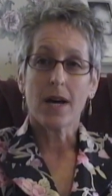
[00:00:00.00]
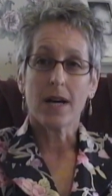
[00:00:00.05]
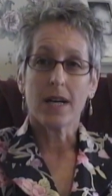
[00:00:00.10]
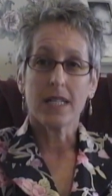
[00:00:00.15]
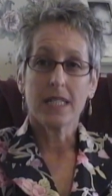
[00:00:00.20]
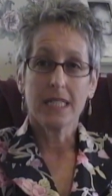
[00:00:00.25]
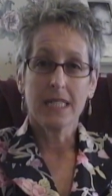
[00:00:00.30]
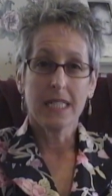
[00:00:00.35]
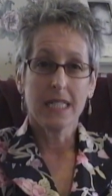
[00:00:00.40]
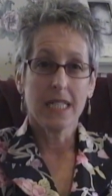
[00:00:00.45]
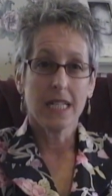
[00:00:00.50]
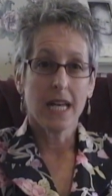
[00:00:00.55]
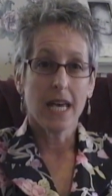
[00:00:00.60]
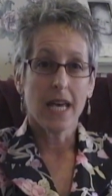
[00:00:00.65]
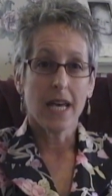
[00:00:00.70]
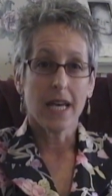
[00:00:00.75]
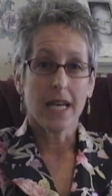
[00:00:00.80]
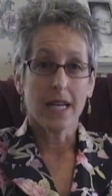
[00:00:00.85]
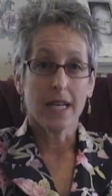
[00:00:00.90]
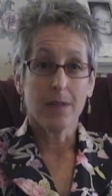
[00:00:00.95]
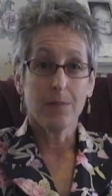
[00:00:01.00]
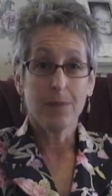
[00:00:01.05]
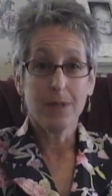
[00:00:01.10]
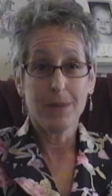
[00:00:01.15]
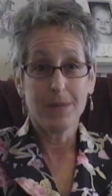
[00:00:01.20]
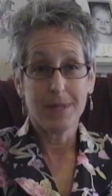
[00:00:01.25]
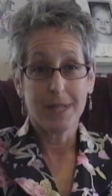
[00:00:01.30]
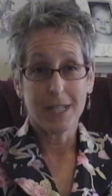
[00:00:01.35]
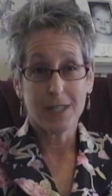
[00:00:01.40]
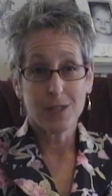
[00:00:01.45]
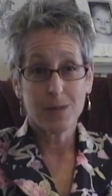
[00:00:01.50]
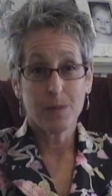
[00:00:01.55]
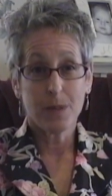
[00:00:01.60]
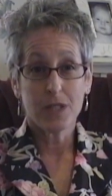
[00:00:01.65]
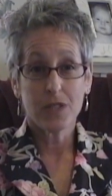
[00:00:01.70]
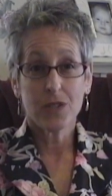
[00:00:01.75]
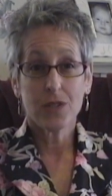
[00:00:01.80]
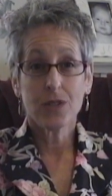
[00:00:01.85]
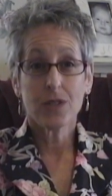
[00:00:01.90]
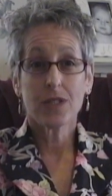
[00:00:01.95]
He did a PBS
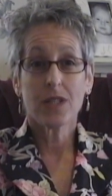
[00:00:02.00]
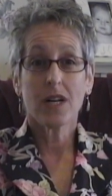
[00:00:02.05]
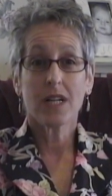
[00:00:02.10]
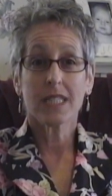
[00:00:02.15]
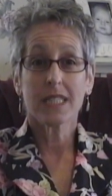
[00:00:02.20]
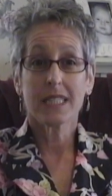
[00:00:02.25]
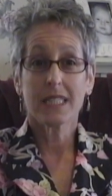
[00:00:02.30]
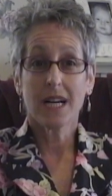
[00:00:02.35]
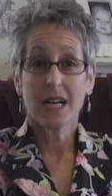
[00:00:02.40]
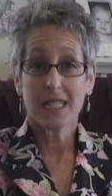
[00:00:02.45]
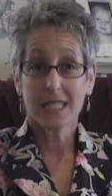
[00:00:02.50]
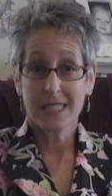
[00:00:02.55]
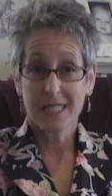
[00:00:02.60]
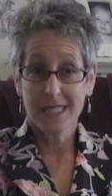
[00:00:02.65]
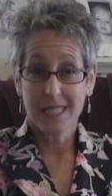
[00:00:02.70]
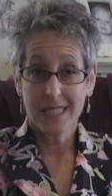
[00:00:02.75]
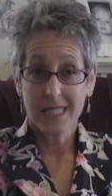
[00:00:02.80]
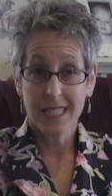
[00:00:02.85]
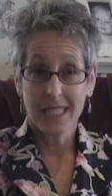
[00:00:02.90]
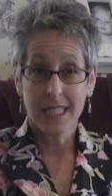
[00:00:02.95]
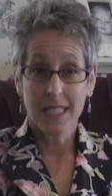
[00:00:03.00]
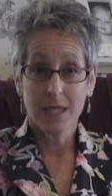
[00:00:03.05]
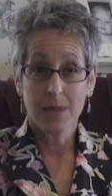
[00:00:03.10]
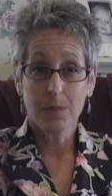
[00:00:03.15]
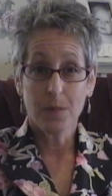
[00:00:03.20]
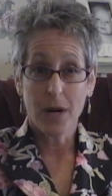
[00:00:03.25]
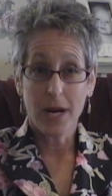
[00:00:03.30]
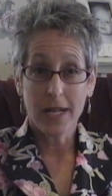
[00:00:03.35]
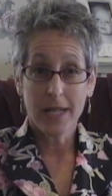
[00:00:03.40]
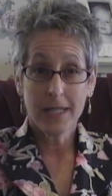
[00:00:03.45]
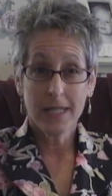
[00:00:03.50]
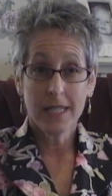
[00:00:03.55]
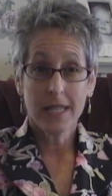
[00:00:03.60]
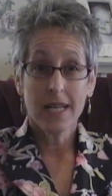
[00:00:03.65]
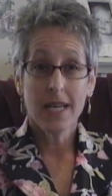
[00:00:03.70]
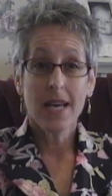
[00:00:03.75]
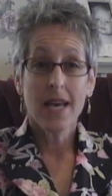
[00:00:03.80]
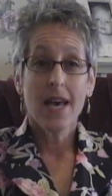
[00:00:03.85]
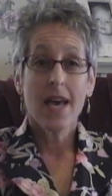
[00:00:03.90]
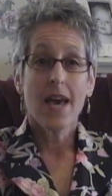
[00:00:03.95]
special called Toxicity in the Brain,
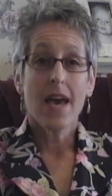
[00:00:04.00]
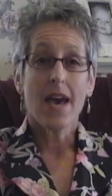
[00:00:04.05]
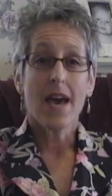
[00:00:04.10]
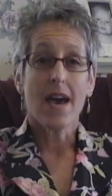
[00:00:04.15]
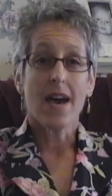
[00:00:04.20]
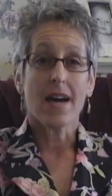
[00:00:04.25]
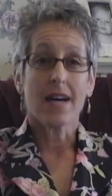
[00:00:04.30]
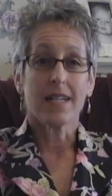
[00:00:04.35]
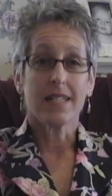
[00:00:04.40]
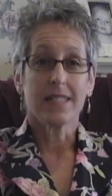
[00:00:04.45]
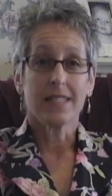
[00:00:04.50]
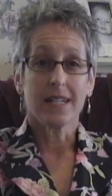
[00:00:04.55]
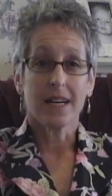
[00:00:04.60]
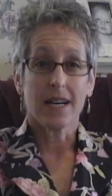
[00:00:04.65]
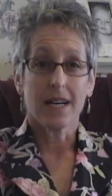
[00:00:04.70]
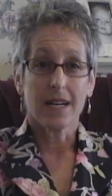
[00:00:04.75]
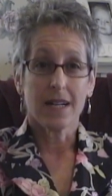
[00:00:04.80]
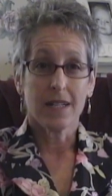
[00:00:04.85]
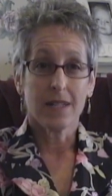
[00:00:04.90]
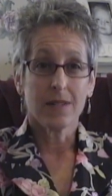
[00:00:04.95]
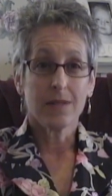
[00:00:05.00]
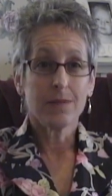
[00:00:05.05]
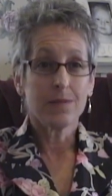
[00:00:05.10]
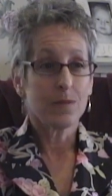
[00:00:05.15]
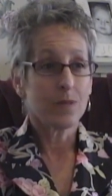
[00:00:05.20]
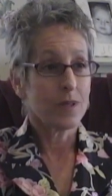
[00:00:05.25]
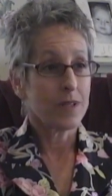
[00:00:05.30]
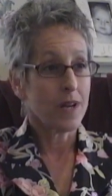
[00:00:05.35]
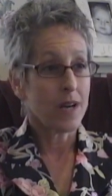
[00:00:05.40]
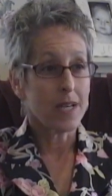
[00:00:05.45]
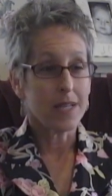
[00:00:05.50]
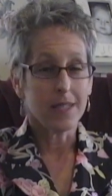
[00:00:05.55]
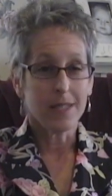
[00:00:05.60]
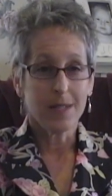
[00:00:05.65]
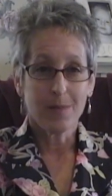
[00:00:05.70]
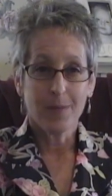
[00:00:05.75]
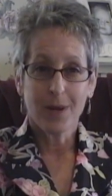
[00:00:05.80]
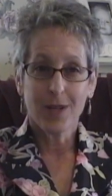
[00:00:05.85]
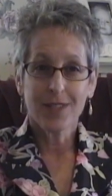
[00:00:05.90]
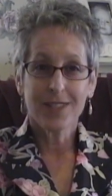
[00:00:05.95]
and when I
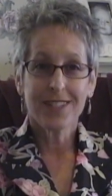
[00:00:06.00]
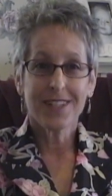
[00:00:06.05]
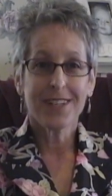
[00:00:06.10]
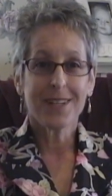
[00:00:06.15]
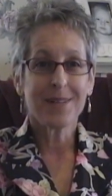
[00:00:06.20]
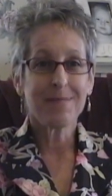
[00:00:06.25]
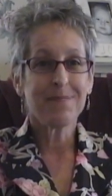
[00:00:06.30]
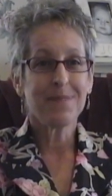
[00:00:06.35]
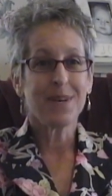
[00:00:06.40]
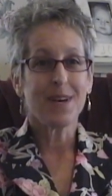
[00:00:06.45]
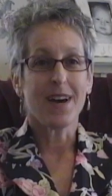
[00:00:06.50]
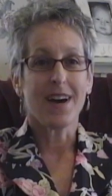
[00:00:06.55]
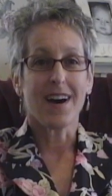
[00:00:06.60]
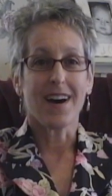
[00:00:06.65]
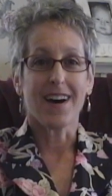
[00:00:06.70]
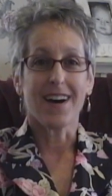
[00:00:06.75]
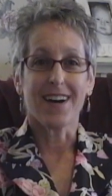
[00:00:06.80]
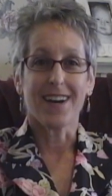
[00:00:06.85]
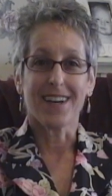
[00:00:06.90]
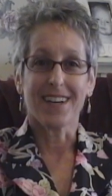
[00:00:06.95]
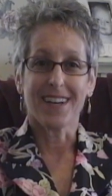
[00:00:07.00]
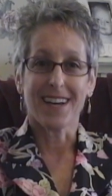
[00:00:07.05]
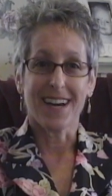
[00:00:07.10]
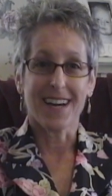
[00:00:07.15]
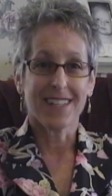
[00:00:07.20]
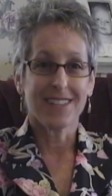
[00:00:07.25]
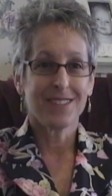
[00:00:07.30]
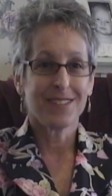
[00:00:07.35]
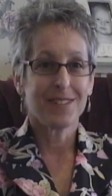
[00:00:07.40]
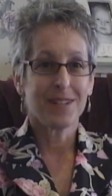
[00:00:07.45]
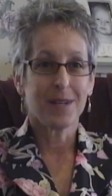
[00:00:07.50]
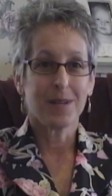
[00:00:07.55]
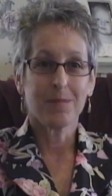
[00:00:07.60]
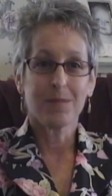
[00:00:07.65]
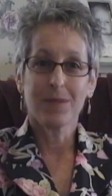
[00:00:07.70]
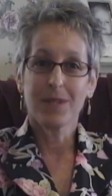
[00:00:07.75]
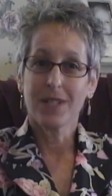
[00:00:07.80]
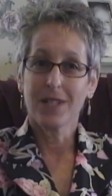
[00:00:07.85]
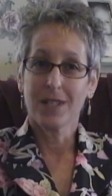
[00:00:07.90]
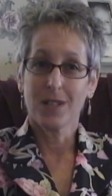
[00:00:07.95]
emailed him, I asked
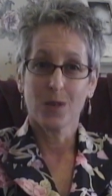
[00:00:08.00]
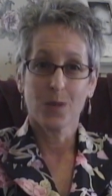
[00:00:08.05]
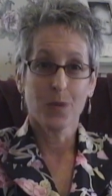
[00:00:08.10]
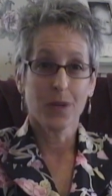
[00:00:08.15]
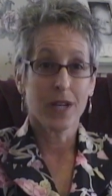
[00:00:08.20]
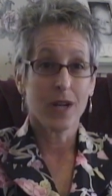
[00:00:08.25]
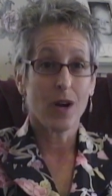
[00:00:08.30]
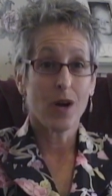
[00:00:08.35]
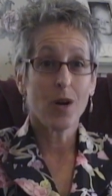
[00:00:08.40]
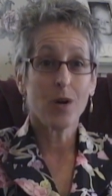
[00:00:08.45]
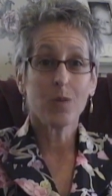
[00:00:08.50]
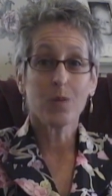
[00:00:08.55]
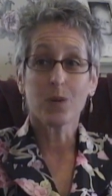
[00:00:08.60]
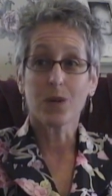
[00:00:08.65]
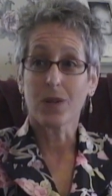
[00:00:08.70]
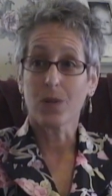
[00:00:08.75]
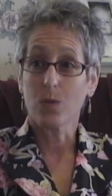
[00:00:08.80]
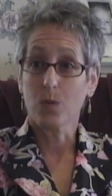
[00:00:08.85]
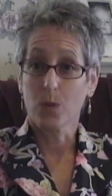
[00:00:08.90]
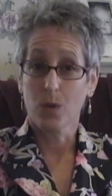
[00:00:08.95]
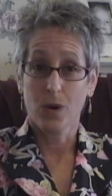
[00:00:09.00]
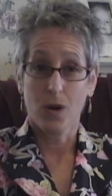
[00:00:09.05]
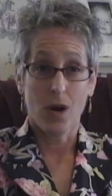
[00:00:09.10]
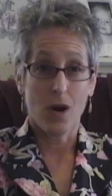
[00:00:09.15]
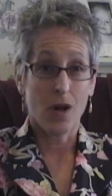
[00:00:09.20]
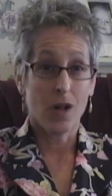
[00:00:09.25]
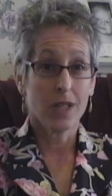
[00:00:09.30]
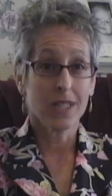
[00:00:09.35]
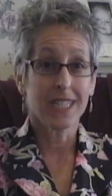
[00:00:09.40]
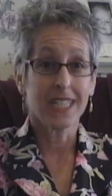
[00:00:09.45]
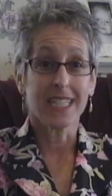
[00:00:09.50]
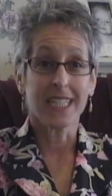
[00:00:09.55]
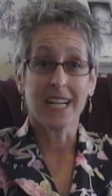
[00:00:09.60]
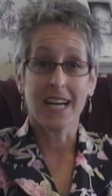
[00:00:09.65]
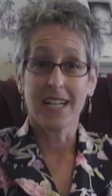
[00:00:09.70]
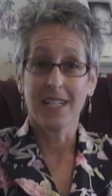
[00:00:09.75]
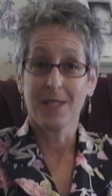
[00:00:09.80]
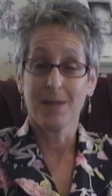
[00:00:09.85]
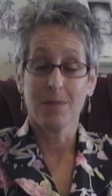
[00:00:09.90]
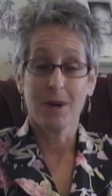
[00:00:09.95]
him, here we are, we're all in a
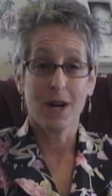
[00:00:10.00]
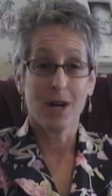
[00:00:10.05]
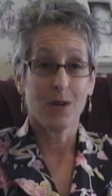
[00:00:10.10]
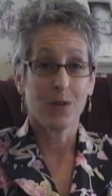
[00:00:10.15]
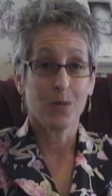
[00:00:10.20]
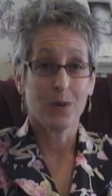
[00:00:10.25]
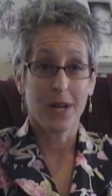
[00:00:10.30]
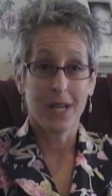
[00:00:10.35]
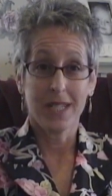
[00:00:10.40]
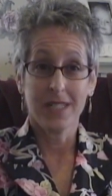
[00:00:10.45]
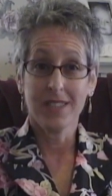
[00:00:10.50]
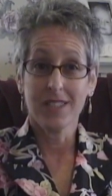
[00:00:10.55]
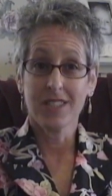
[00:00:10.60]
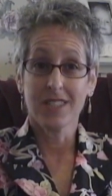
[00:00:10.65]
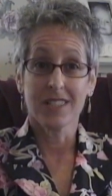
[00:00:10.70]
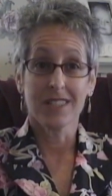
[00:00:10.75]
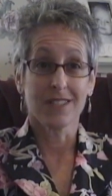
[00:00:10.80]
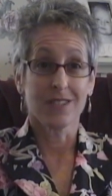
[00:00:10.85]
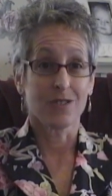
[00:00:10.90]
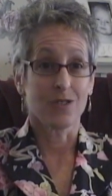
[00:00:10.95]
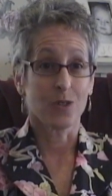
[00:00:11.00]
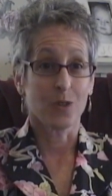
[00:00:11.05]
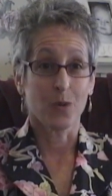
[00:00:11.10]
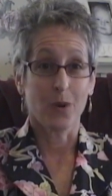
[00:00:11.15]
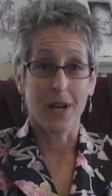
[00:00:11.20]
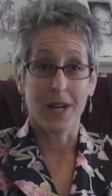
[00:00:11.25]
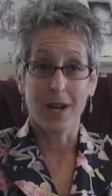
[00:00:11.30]
90-mile range, this is a great